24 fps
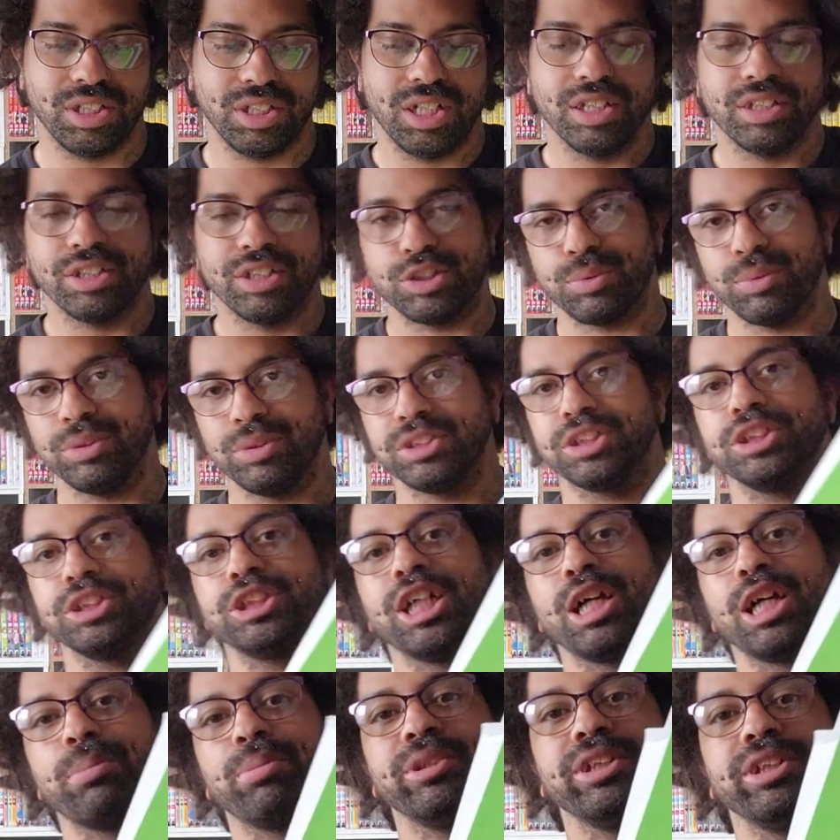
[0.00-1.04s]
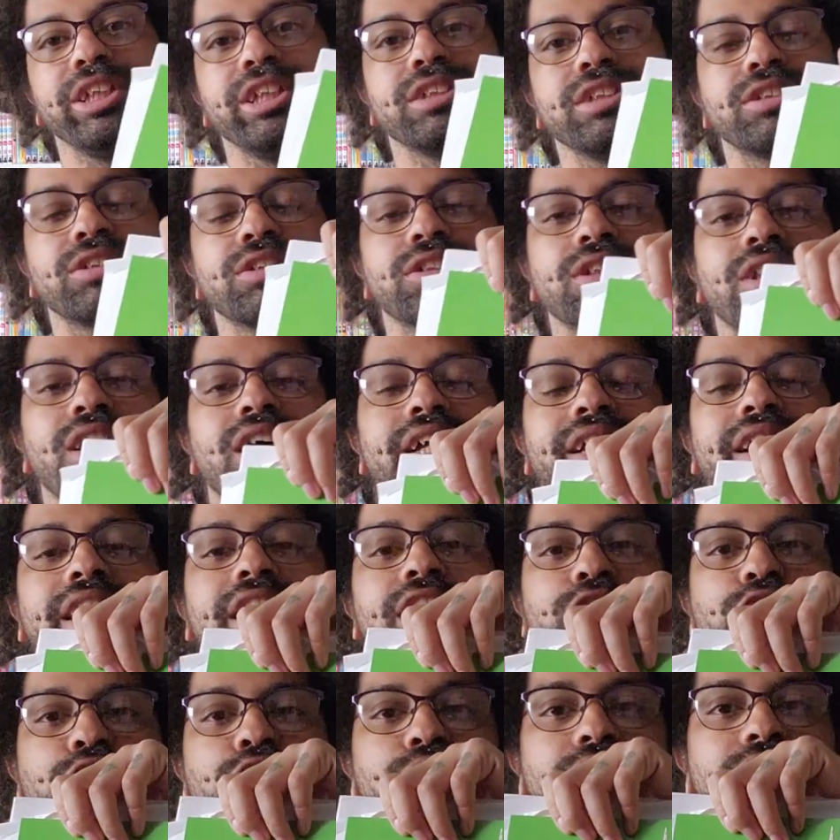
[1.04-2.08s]
This one's in Japanese. There's a lot of
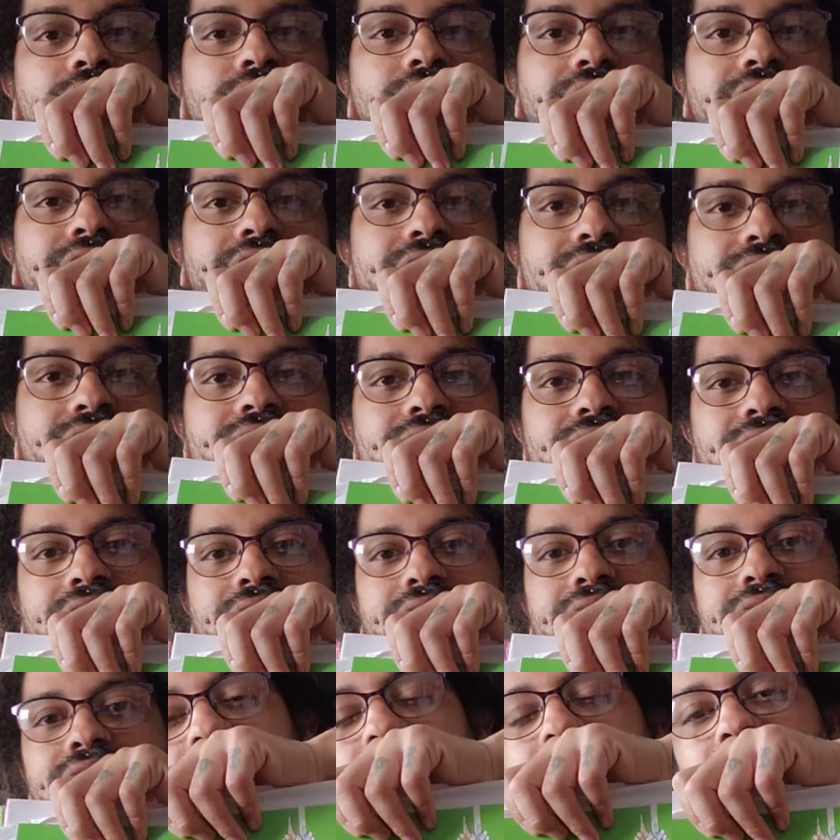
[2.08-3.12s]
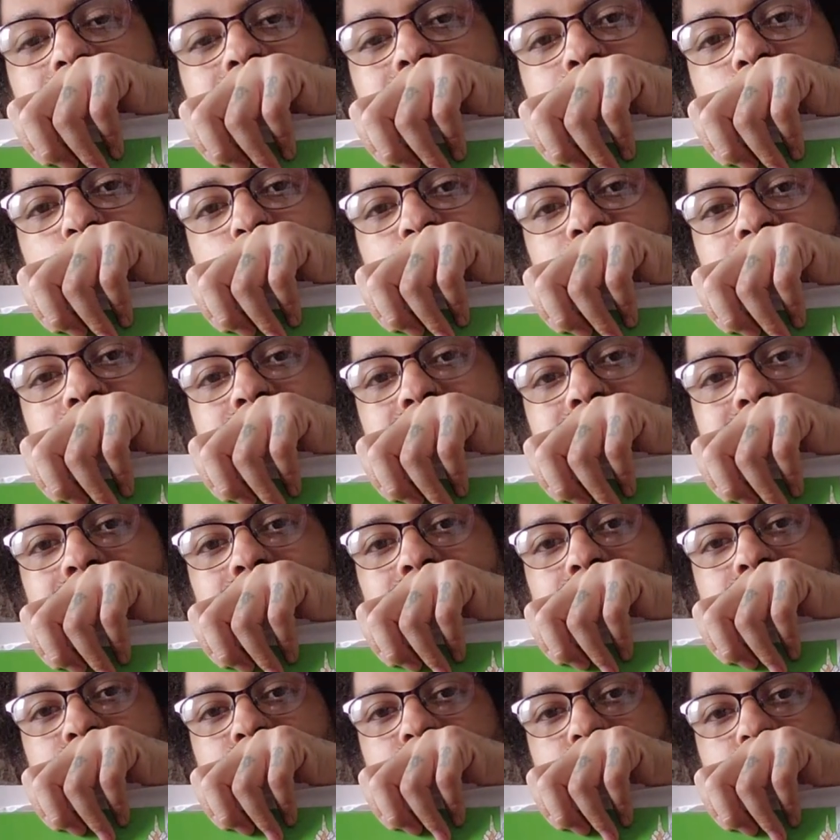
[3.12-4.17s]
extra goodies in it that I'm not
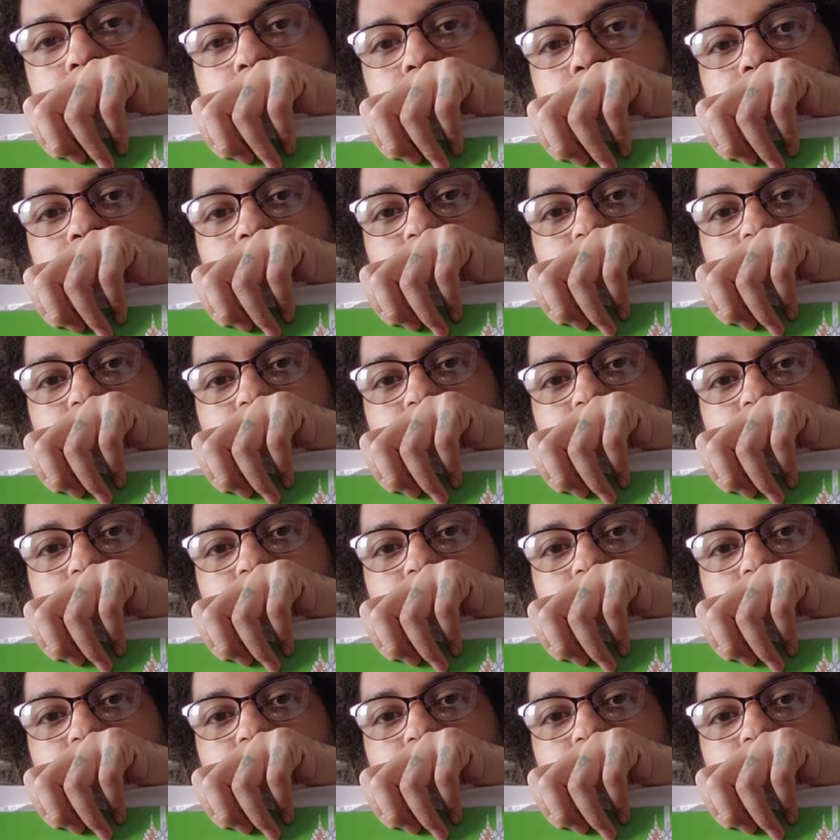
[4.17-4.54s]
exactly sure,